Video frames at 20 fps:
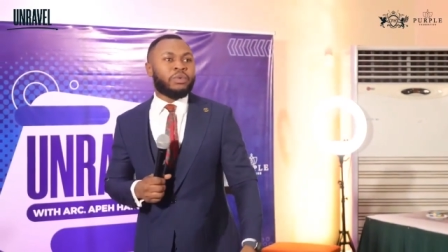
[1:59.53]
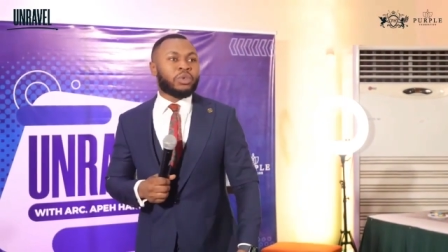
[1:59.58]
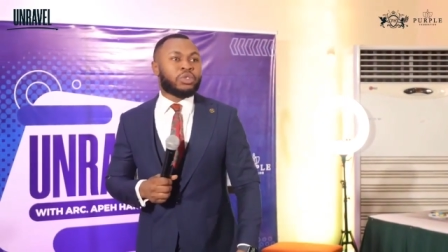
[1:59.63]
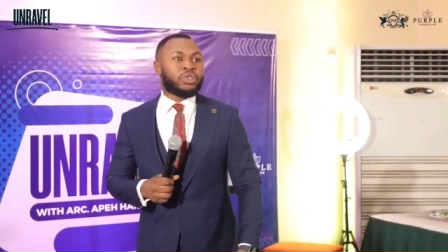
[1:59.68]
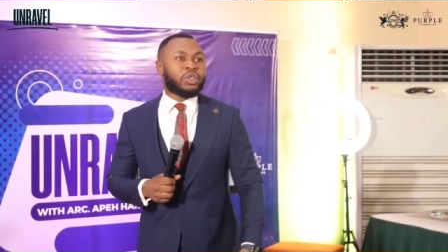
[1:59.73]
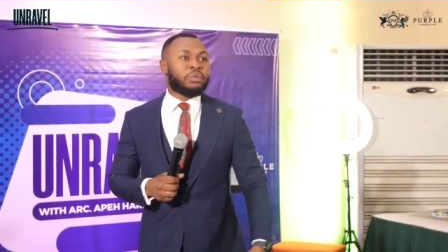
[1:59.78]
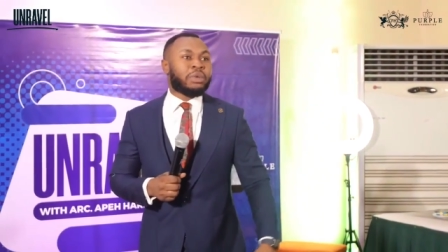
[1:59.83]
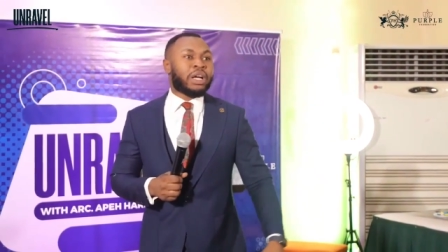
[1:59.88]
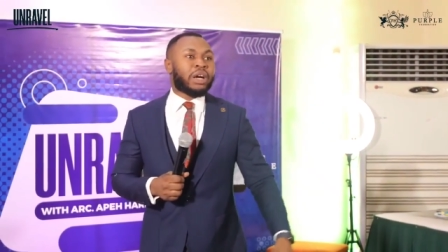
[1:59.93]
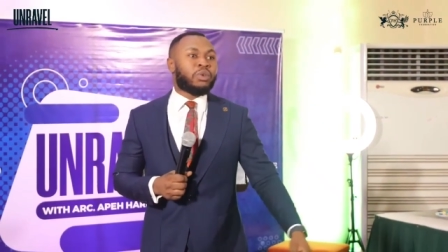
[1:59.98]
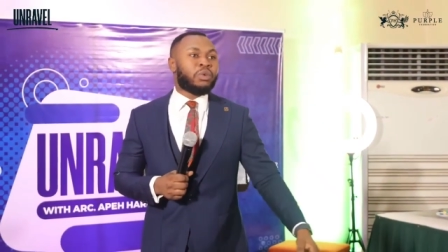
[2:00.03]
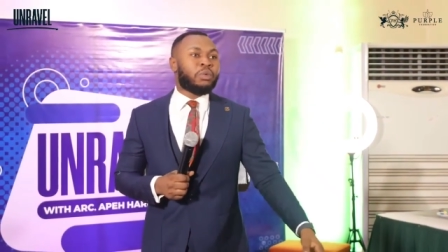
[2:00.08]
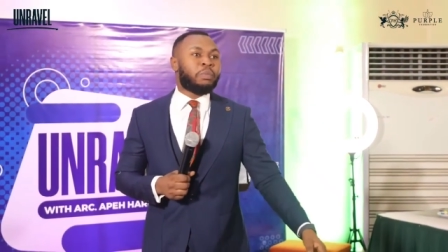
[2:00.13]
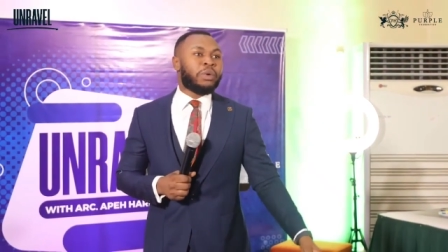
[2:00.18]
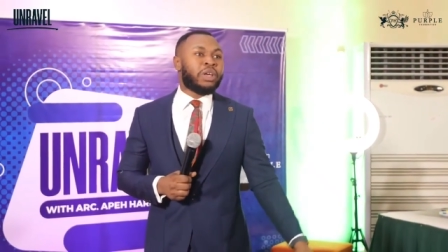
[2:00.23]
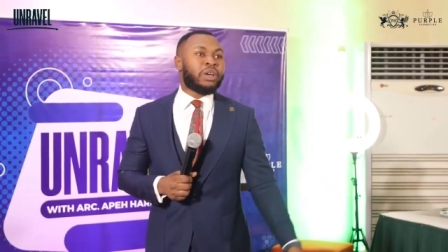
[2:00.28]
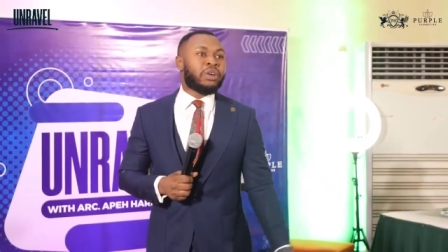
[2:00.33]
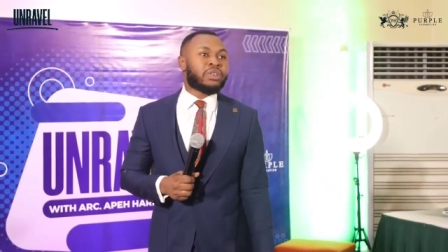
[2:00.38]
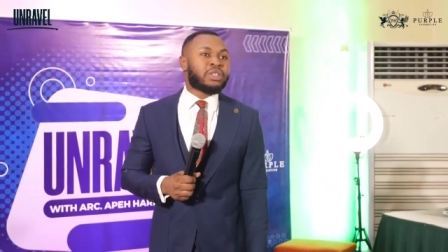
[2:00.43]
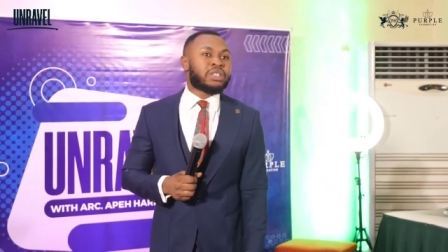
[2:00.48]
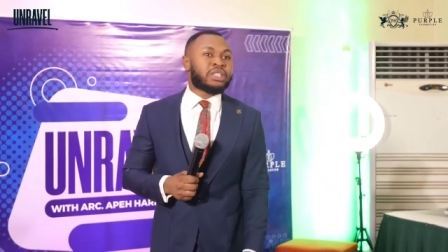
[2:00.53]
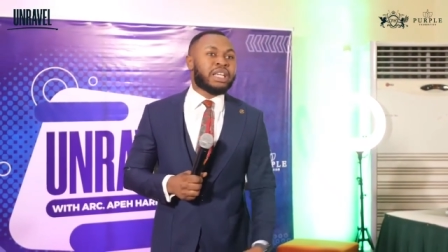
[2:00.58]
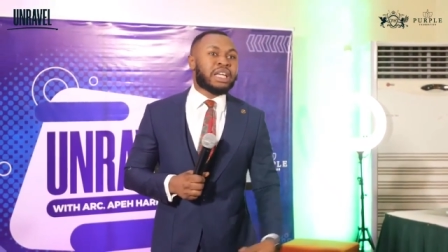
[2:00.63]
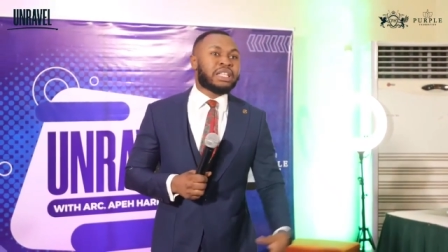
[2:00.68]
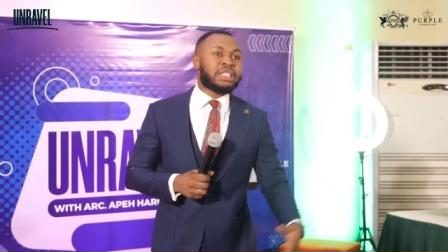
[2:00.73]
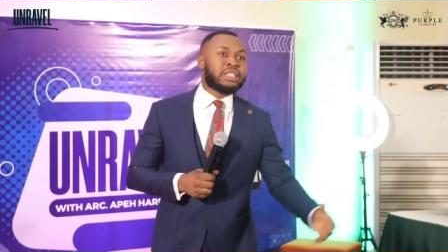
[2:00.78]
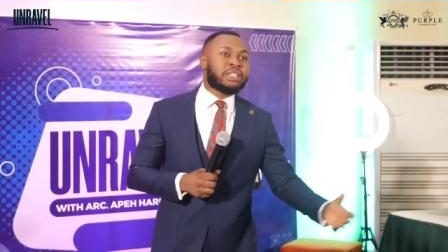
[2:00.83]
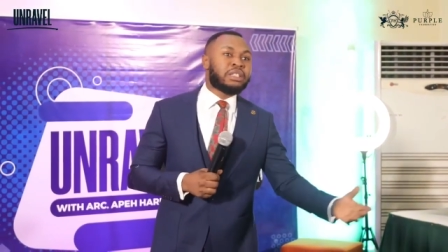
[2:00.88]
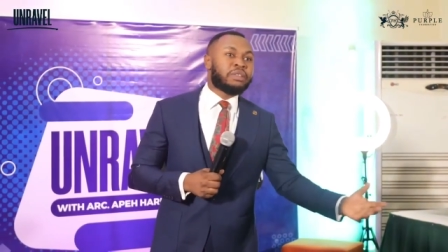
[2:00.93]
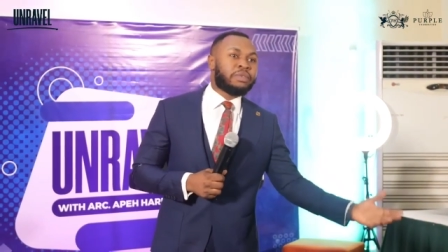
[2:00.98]
for a job that could pay us
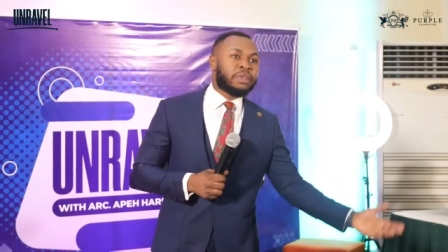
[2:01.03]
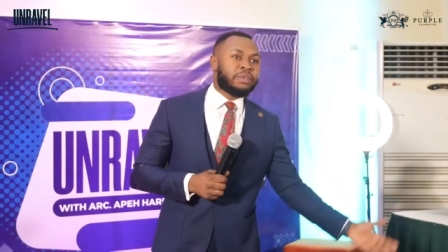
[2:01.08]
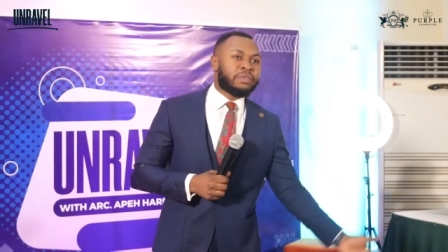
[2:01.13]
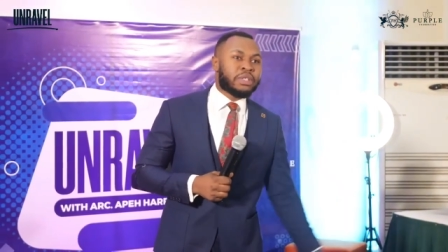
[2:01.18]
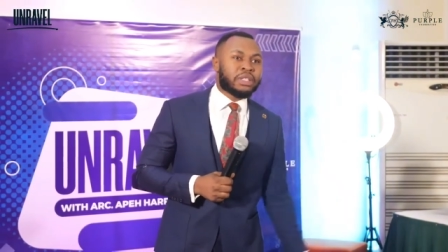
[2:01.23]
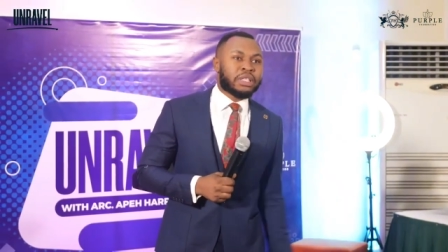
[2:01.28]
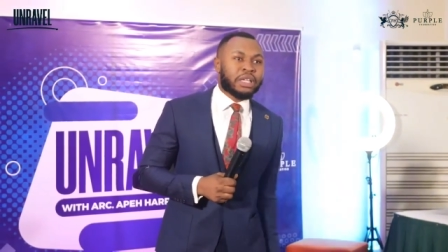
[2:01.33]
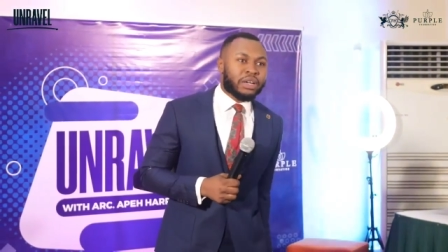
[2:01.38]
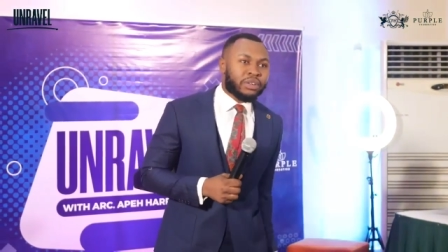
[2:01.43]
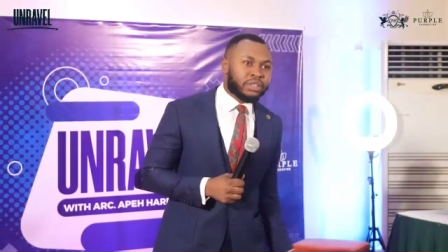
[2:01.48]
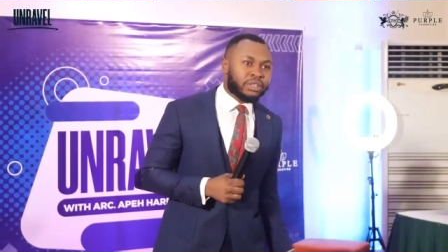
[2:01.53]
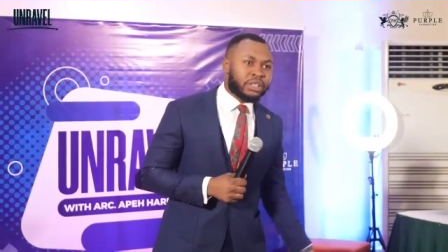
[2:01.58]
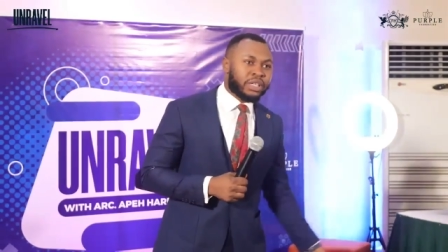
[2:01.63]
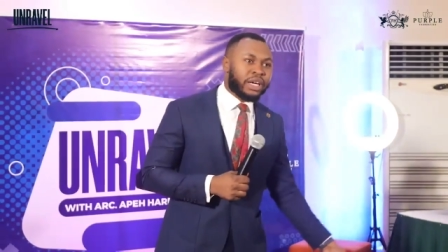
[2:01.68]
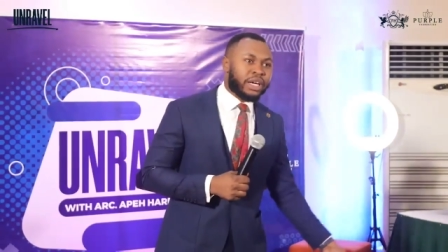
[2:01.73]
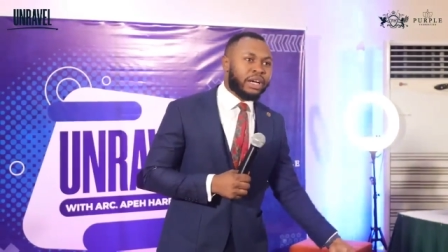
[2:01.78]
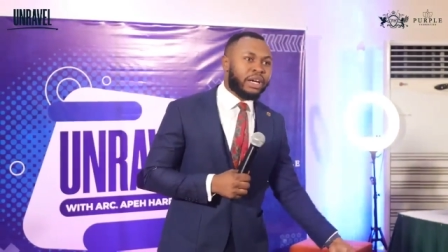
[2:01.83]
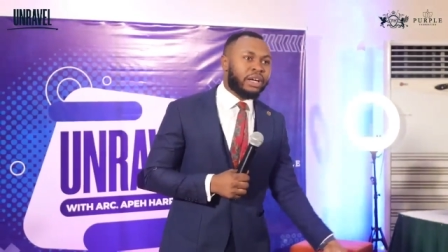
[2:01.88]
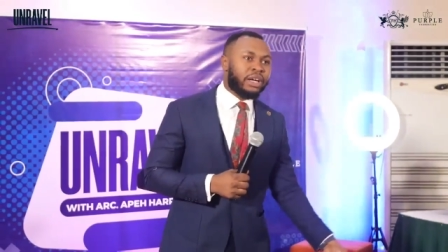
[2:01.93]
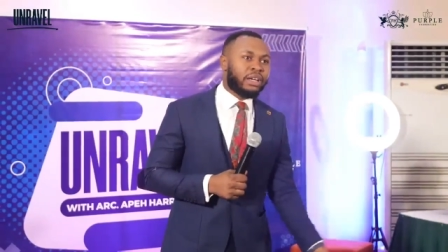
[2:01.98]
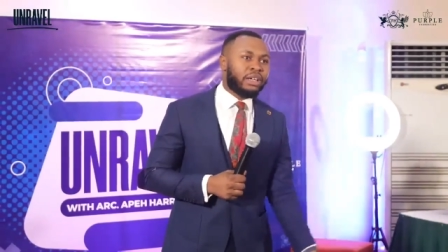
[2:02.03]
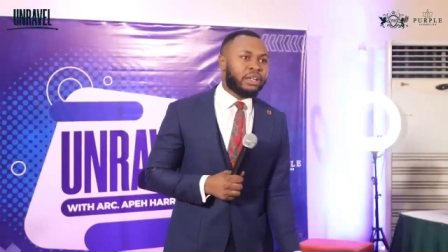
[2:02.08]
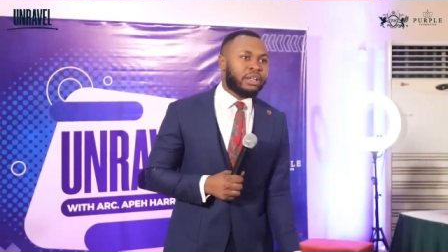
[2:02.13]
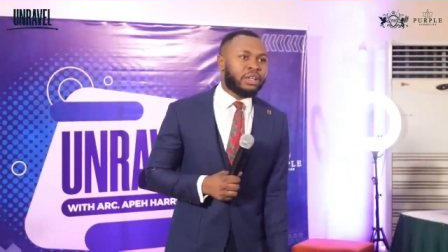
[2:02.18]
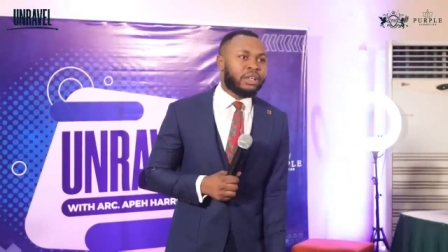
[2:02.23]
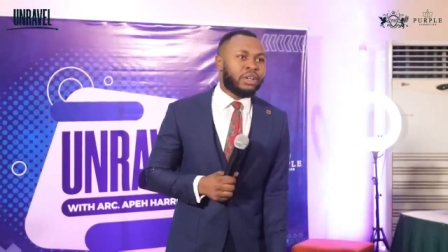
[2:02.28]
30 to 50,000 naira.